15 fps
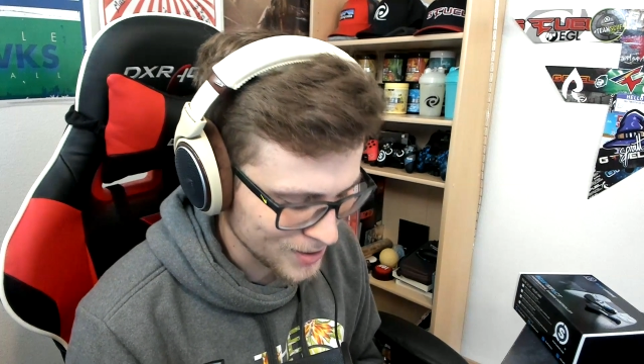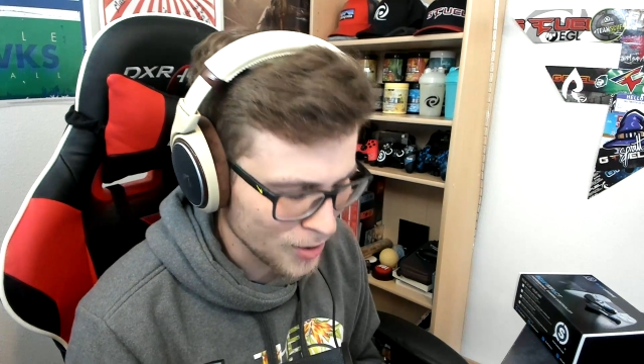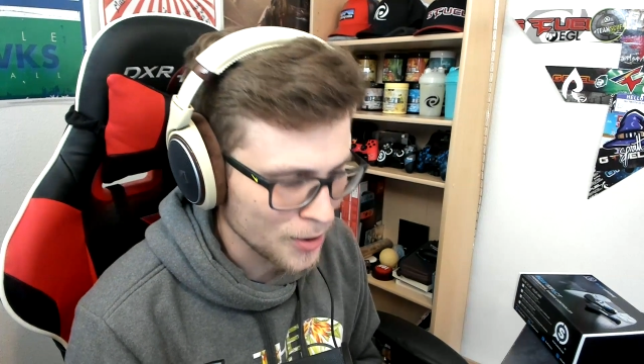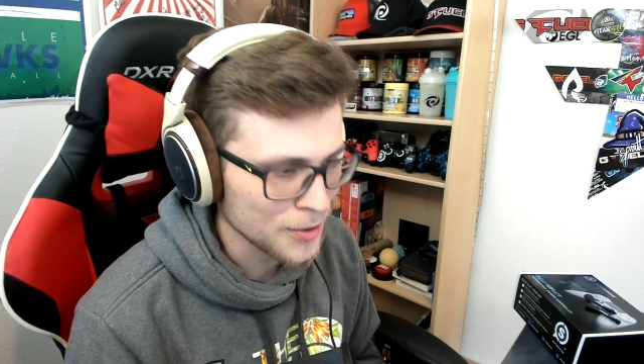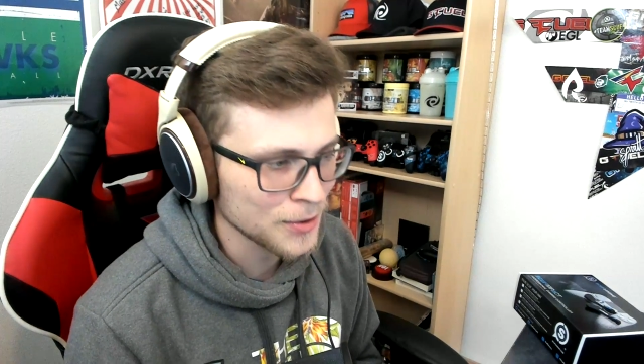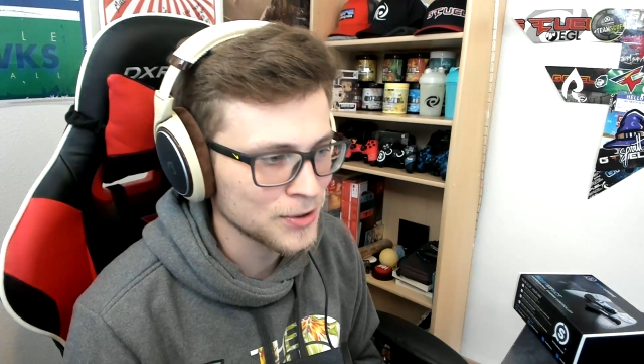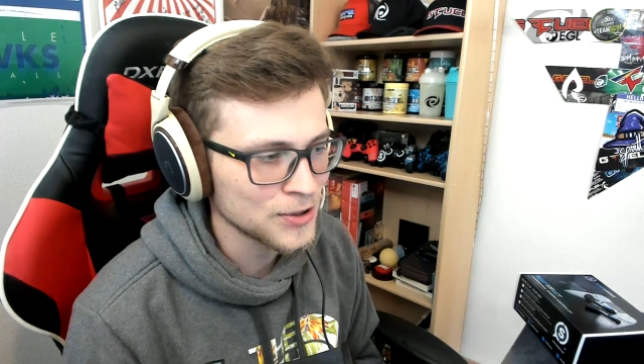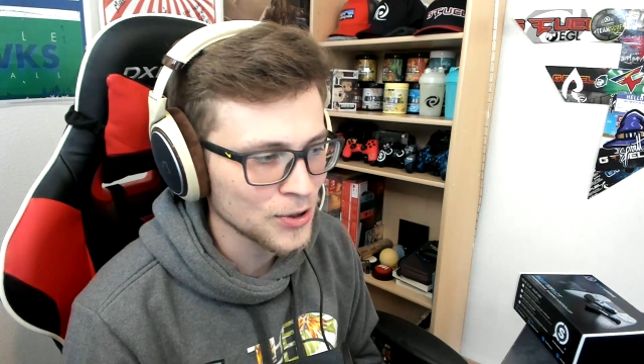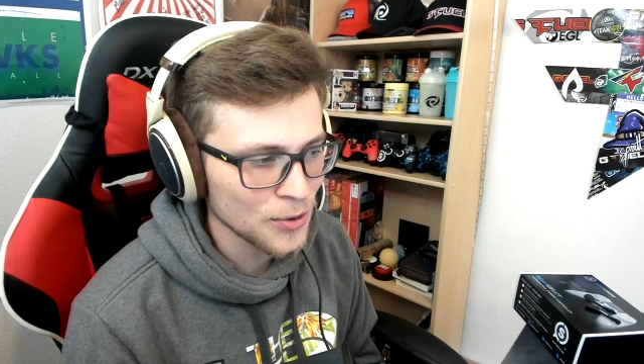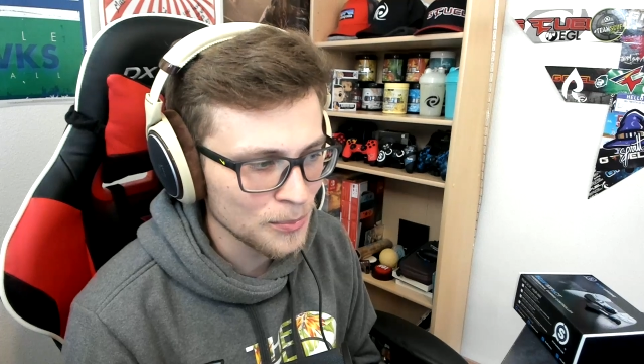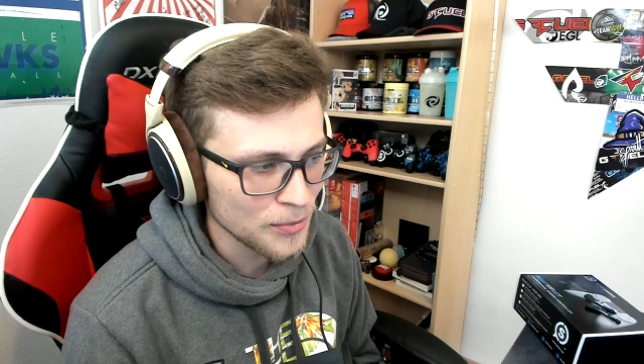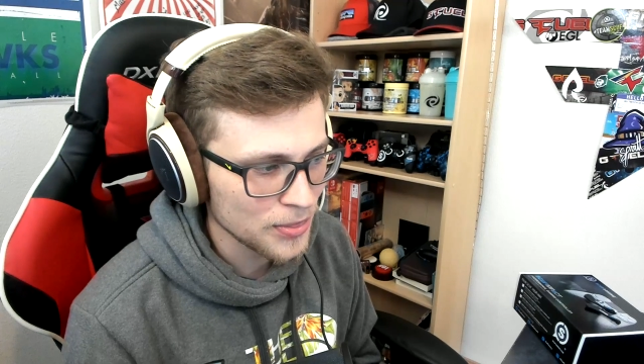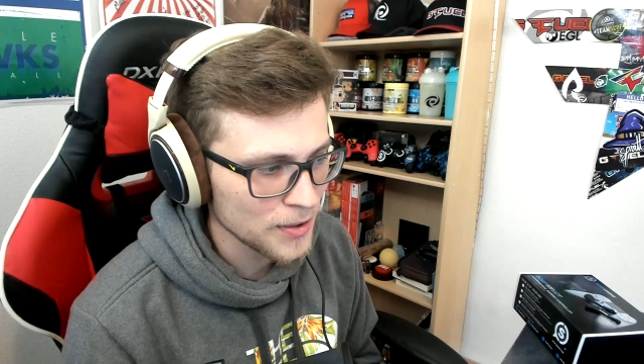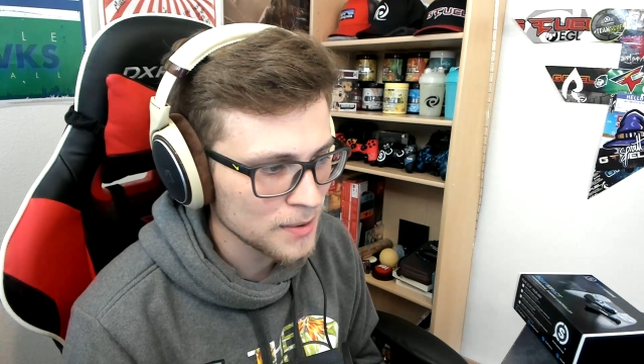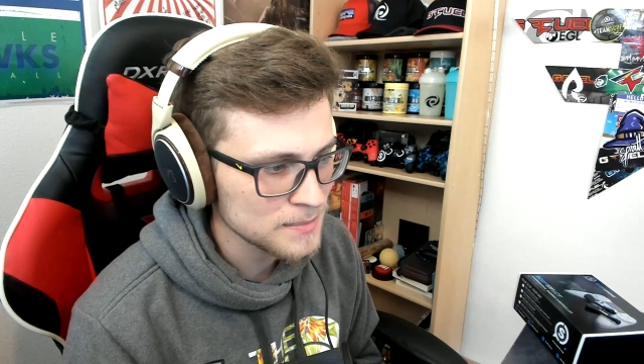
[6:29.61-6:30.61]
are
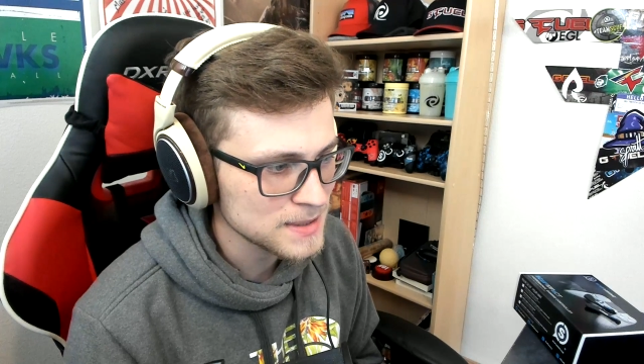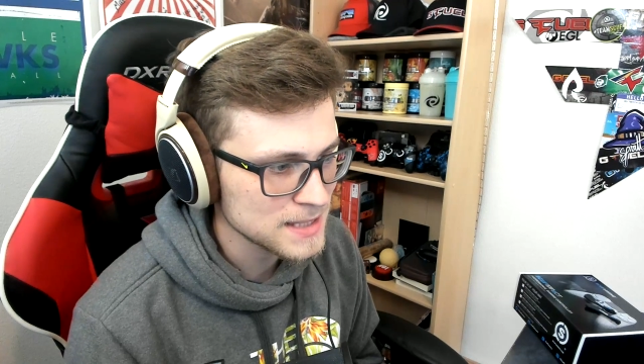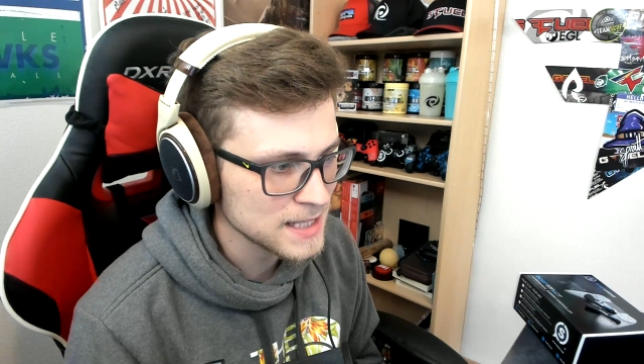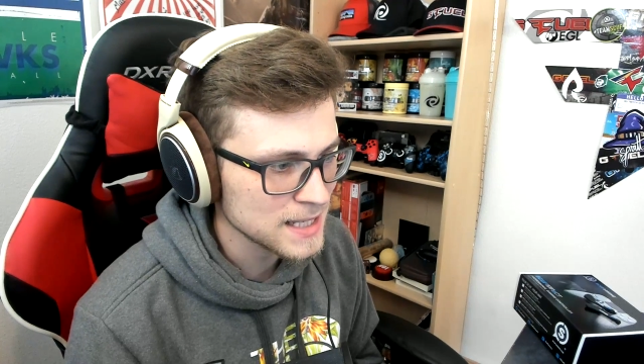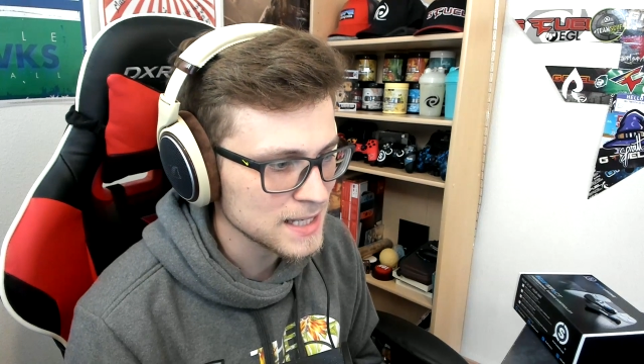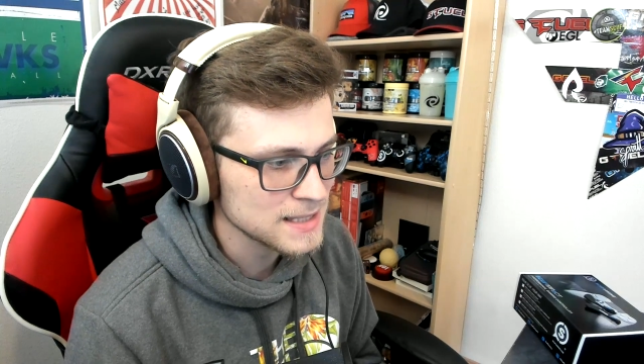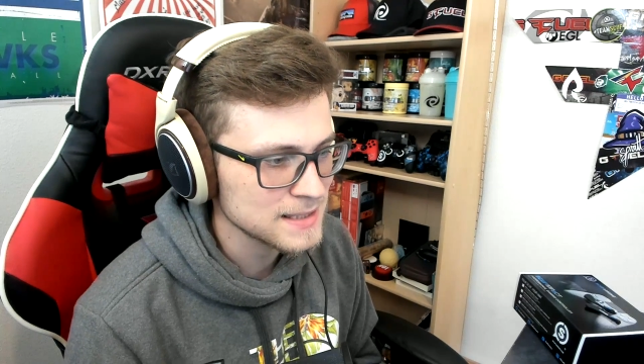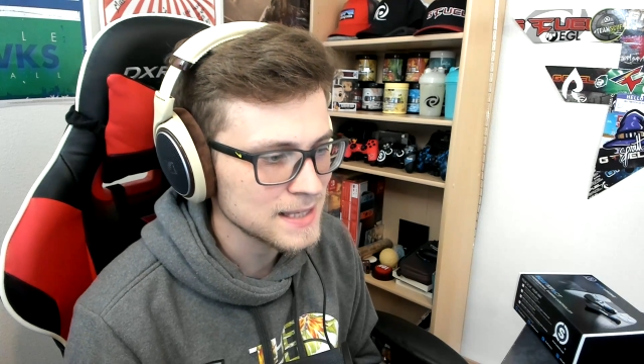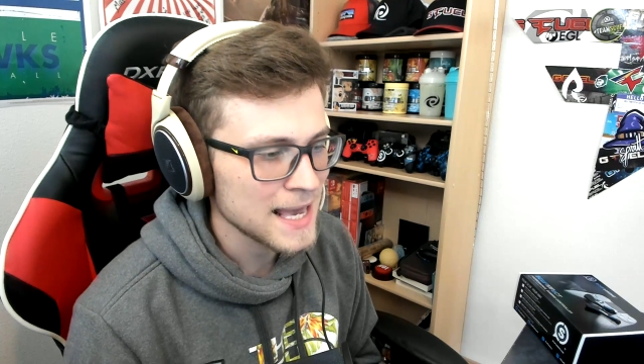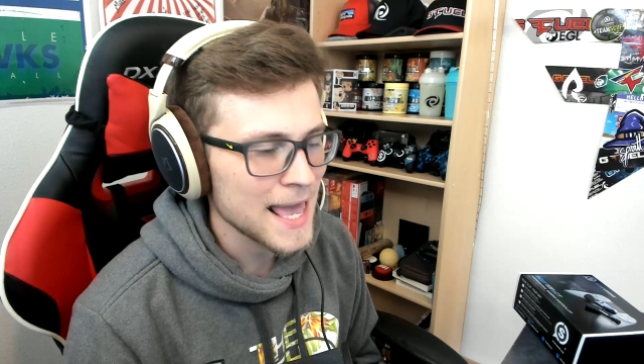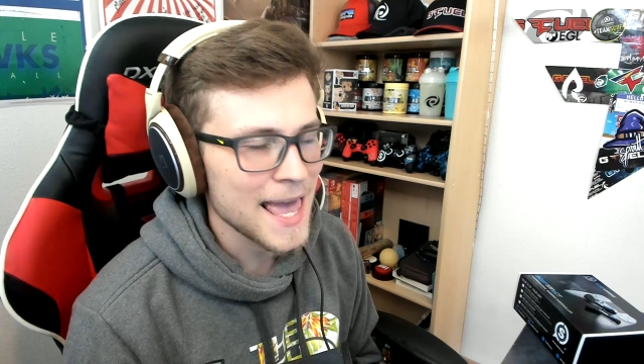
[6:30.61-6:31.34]
domed thumbsticks